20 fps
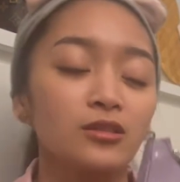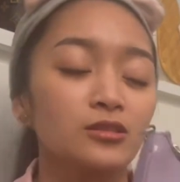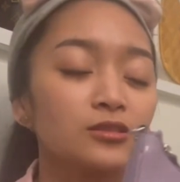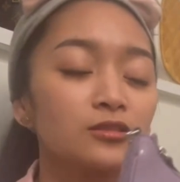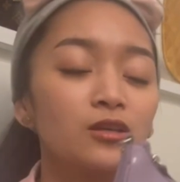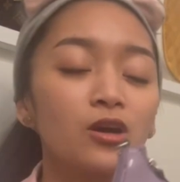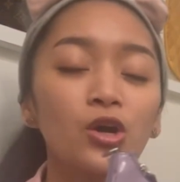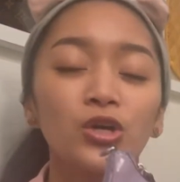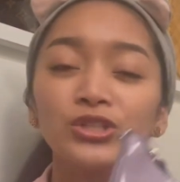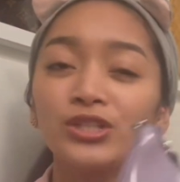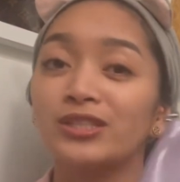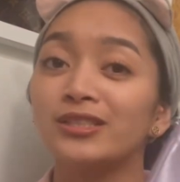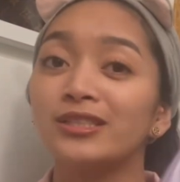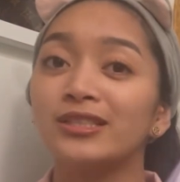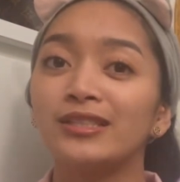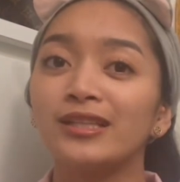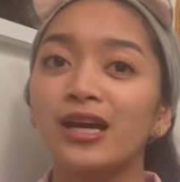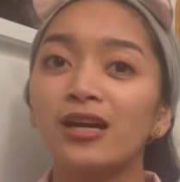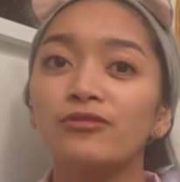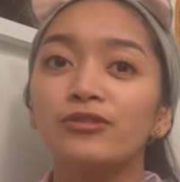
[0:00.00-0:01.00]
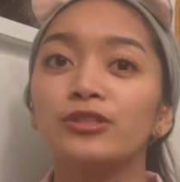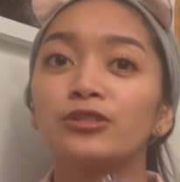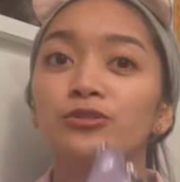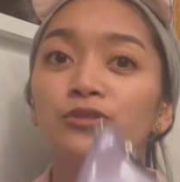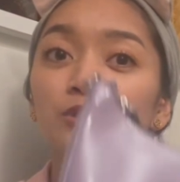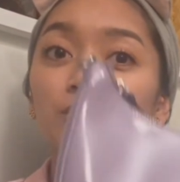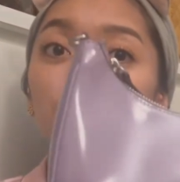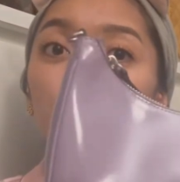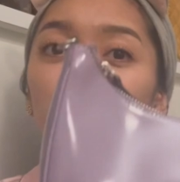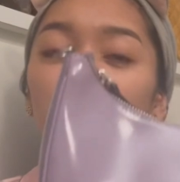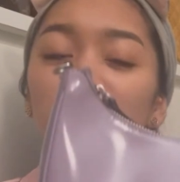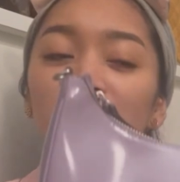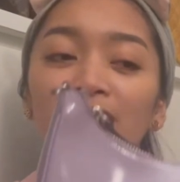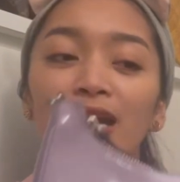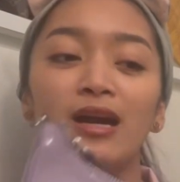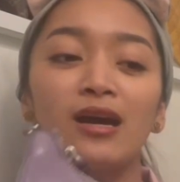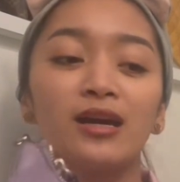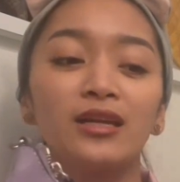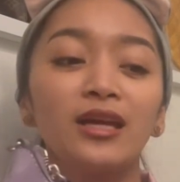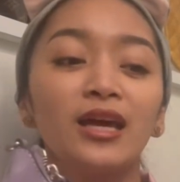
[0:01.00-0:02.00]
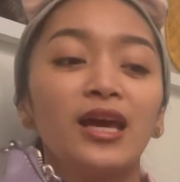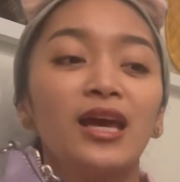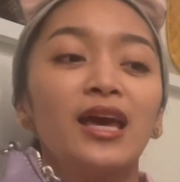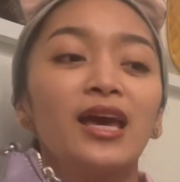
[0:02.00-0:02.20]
So they didn't have it, so this is what they had.